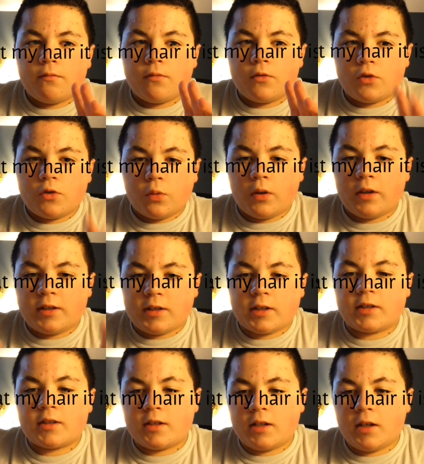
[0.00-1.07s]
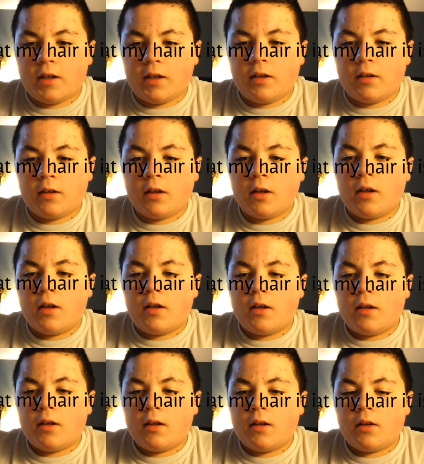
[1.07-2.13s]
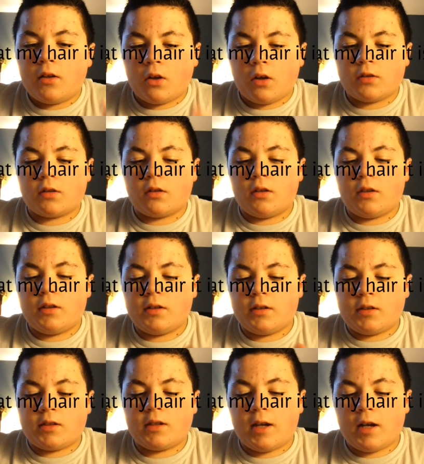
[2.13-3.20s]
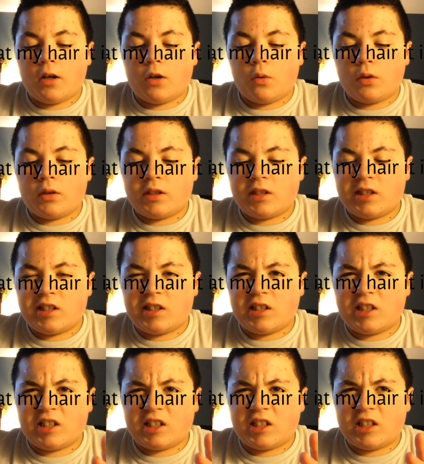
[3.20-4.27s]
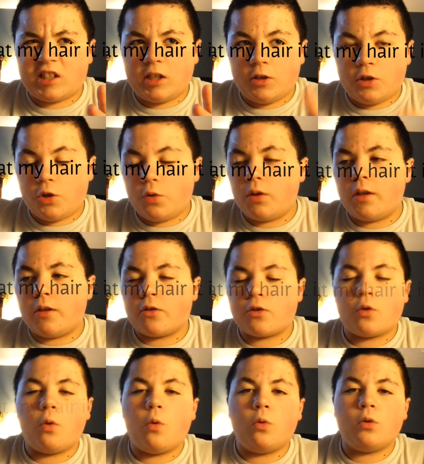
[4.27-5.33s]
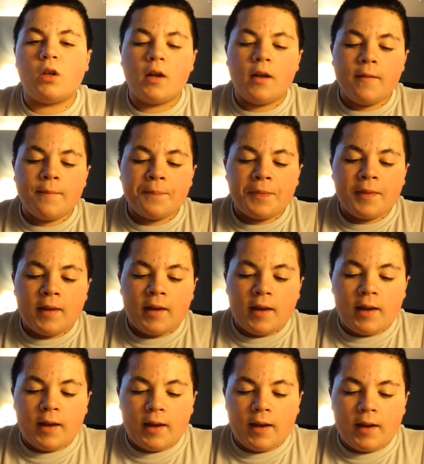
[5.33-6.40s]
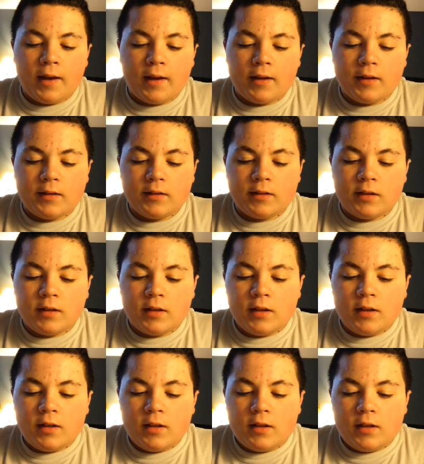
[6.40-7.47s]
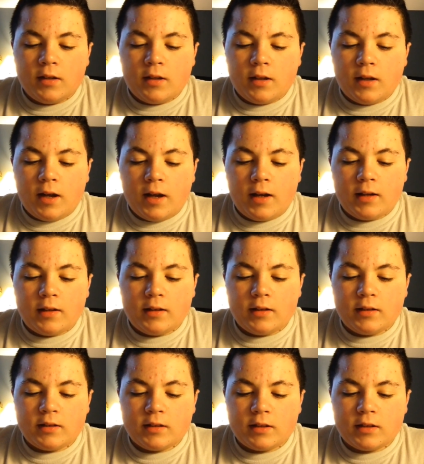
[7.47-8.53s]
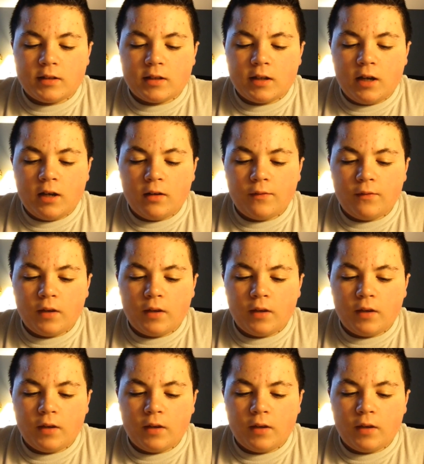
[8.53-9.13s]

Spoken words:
2016. Godzilla is now 62 years old, and as kind of